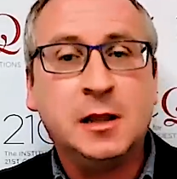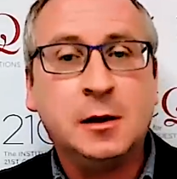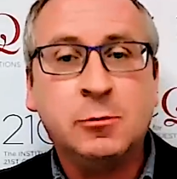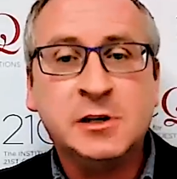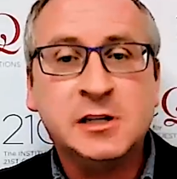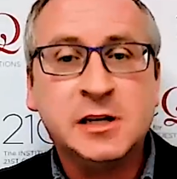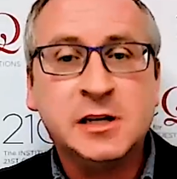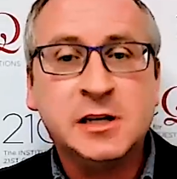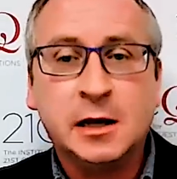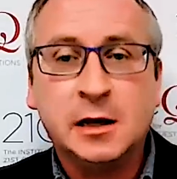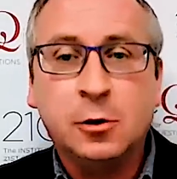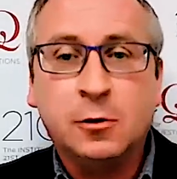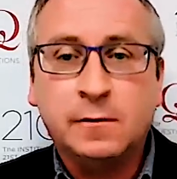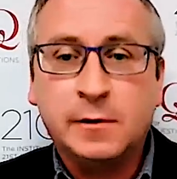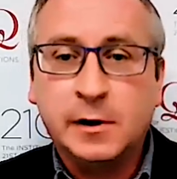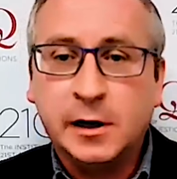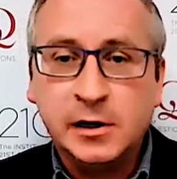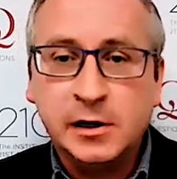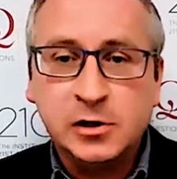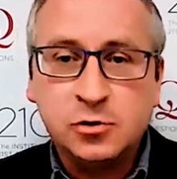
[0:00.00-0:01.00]
They would take an
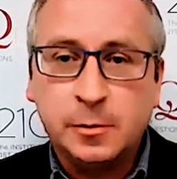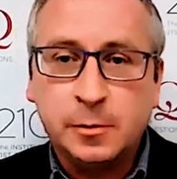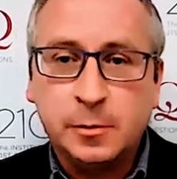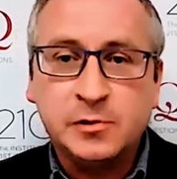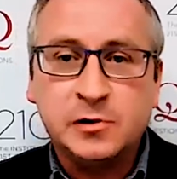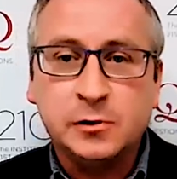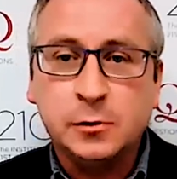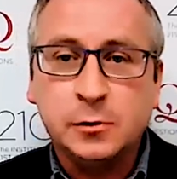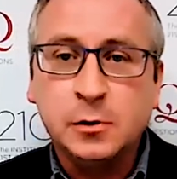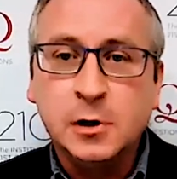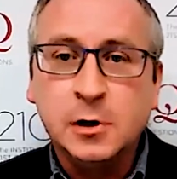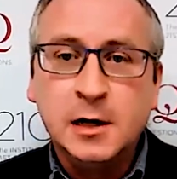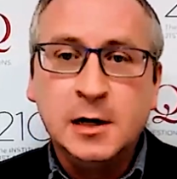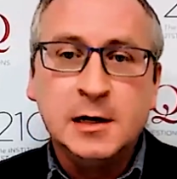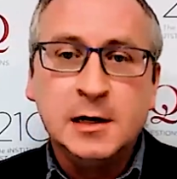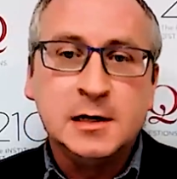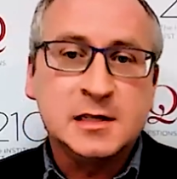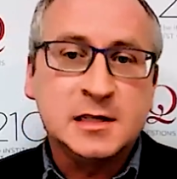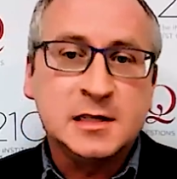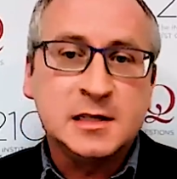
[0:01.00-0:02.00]
overnight trip to
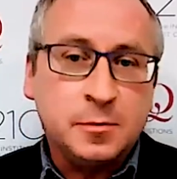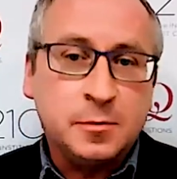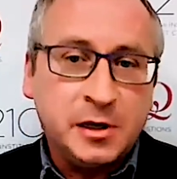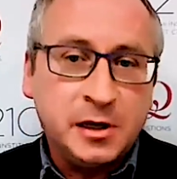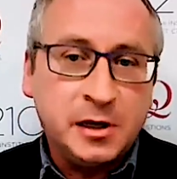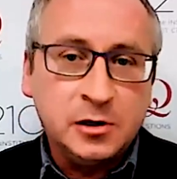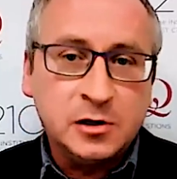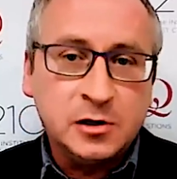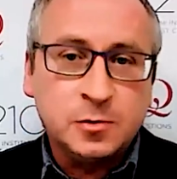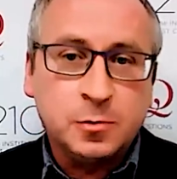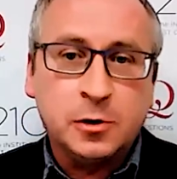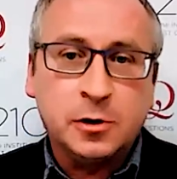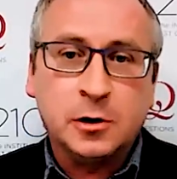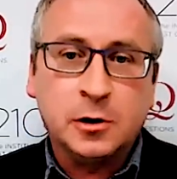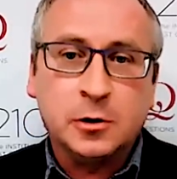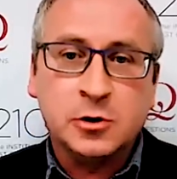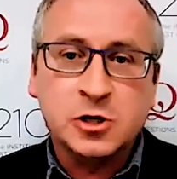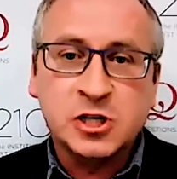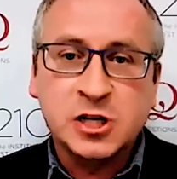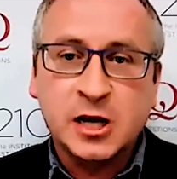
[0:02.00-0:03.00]
St. Petersburg
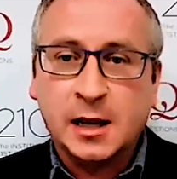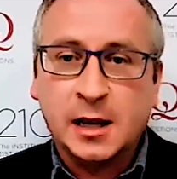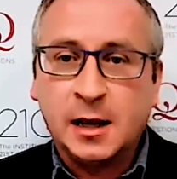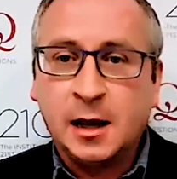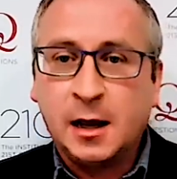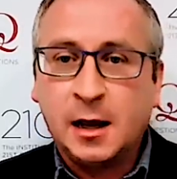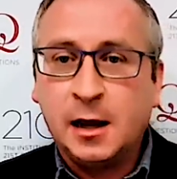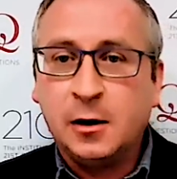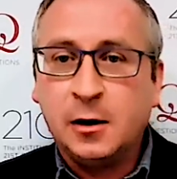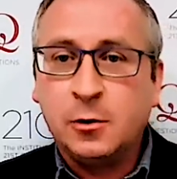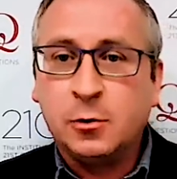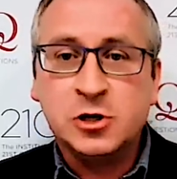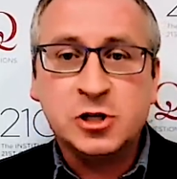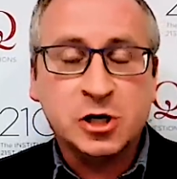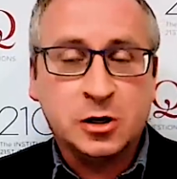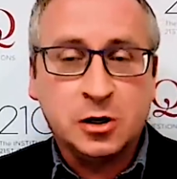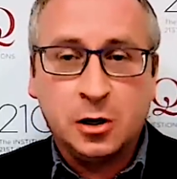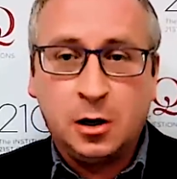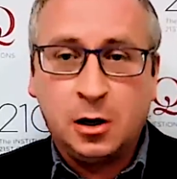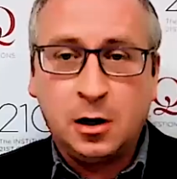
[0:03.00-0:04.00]
or Shanghai or
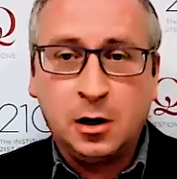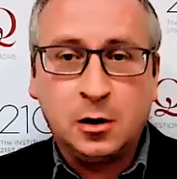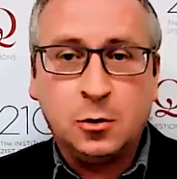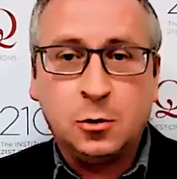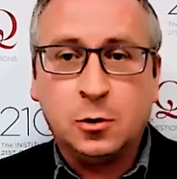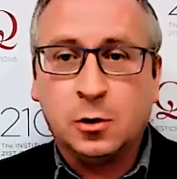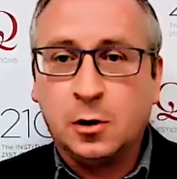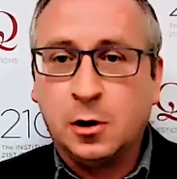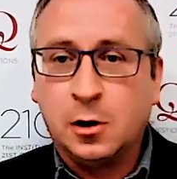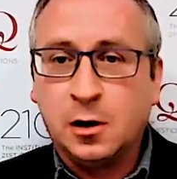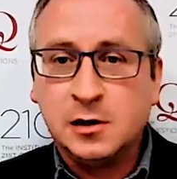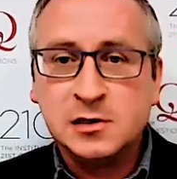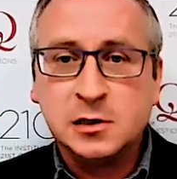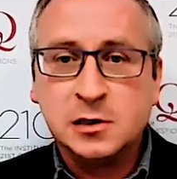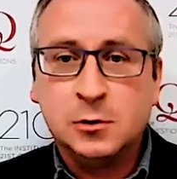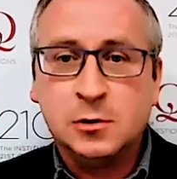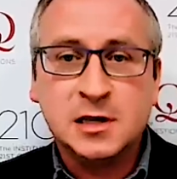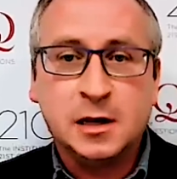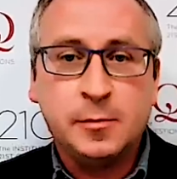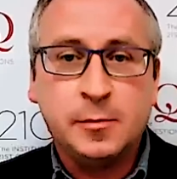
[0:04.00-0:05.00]
Chicago or
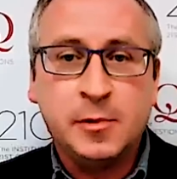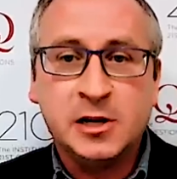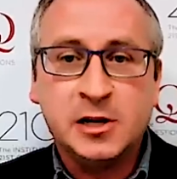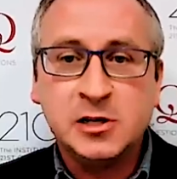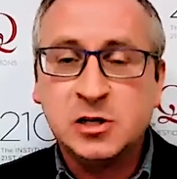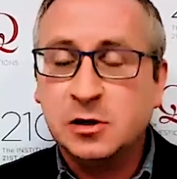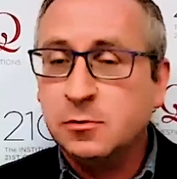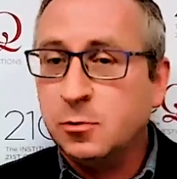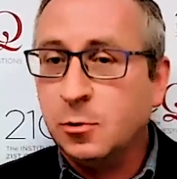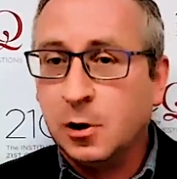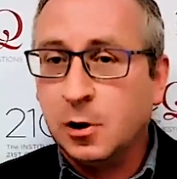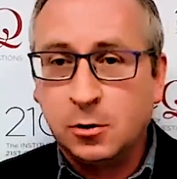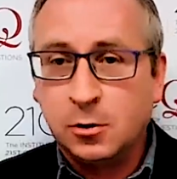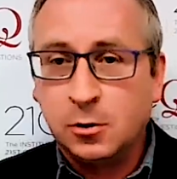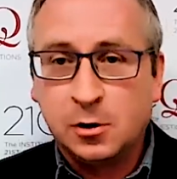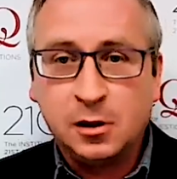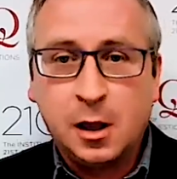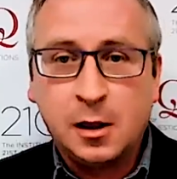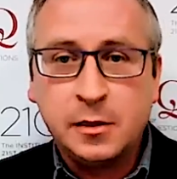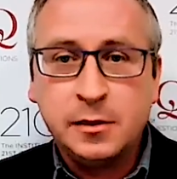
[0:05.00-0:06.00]
Oslo, as I mentioned. You want to go to
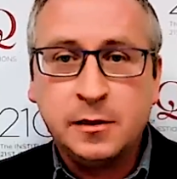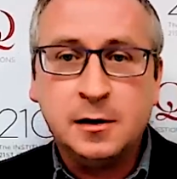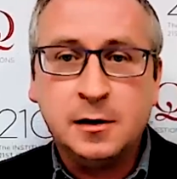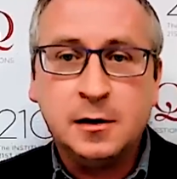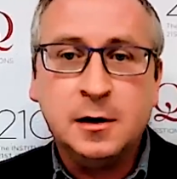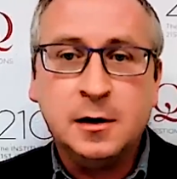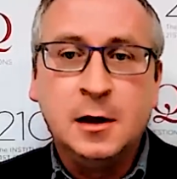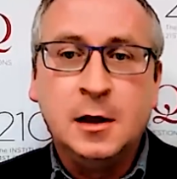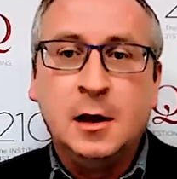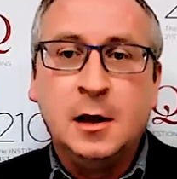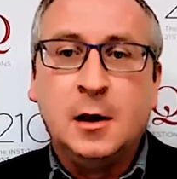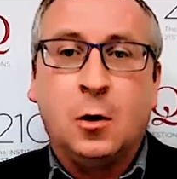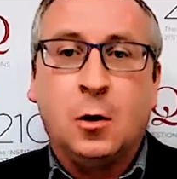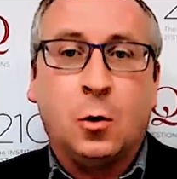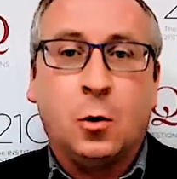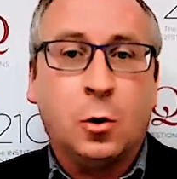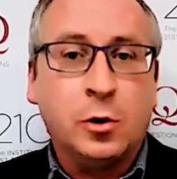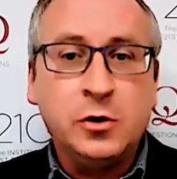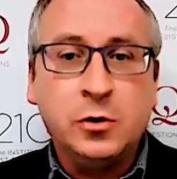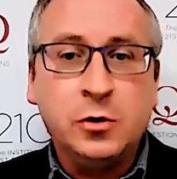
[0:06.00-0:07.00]
London
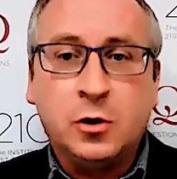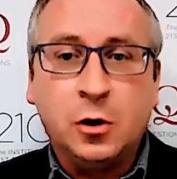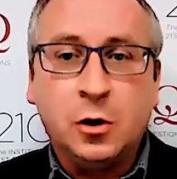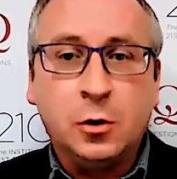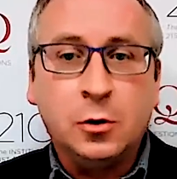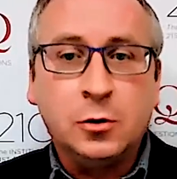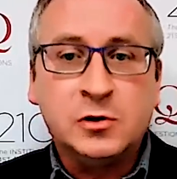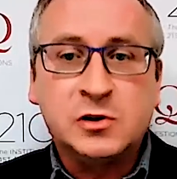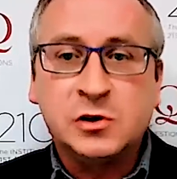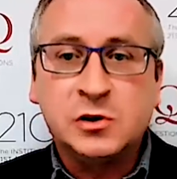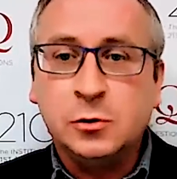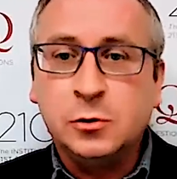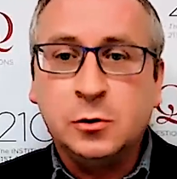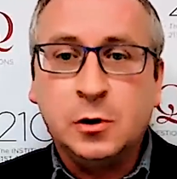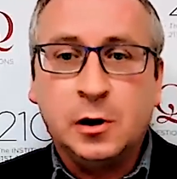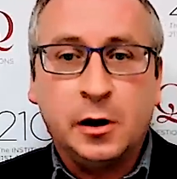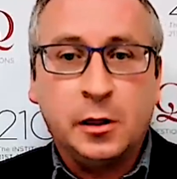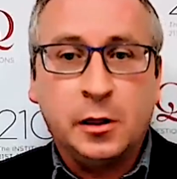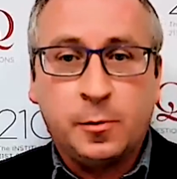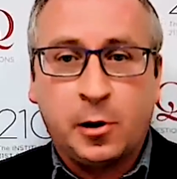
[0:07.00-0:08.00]
or you go to
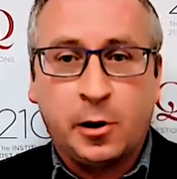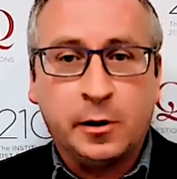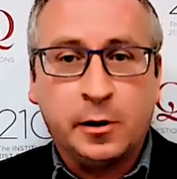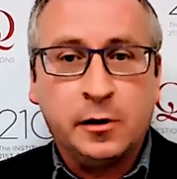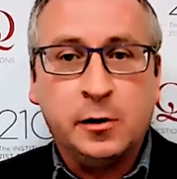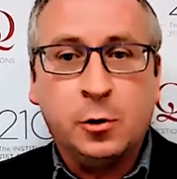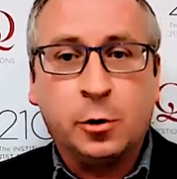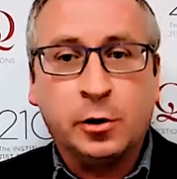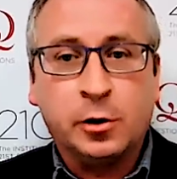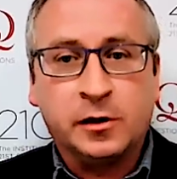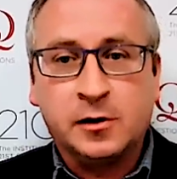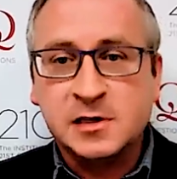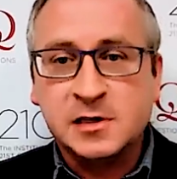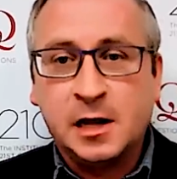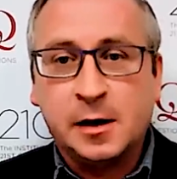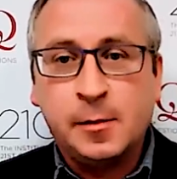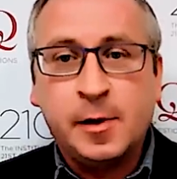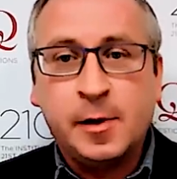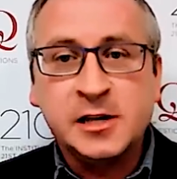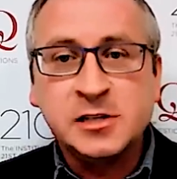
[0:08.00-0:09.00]
another part of the North because I
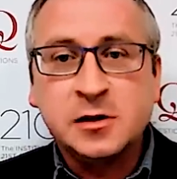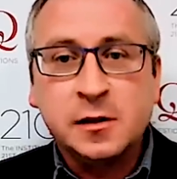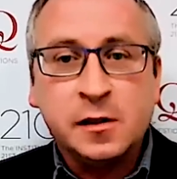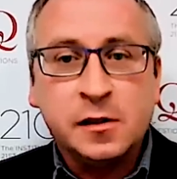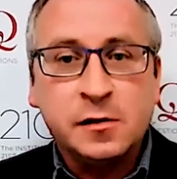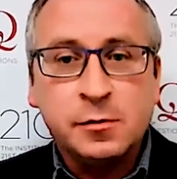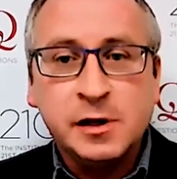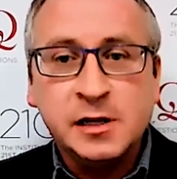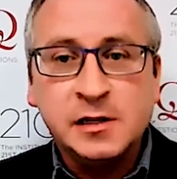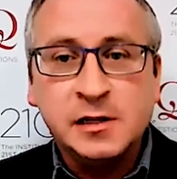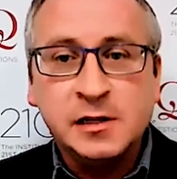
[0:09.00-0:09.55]
imagine the three